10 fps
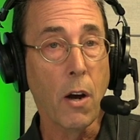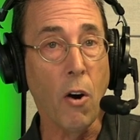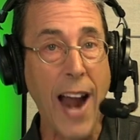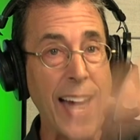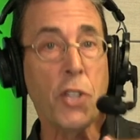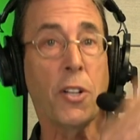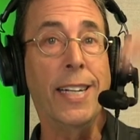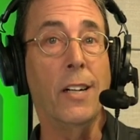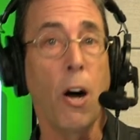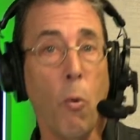are
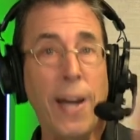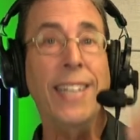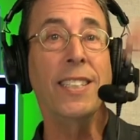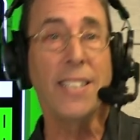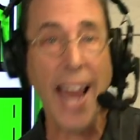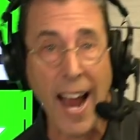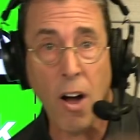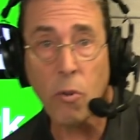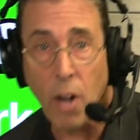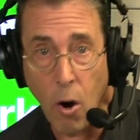actually going
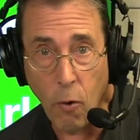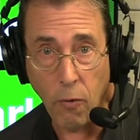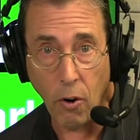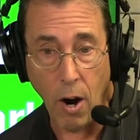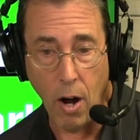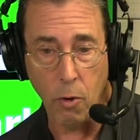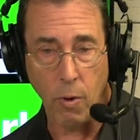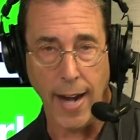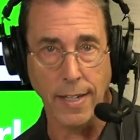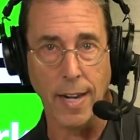down overall
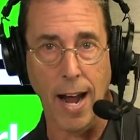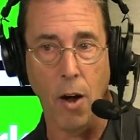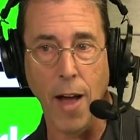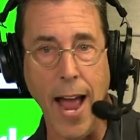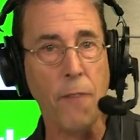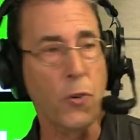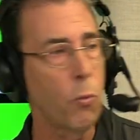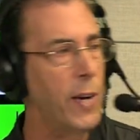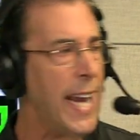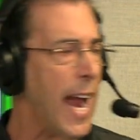right now
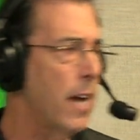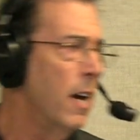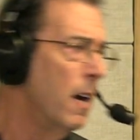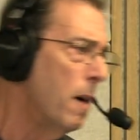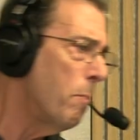after we had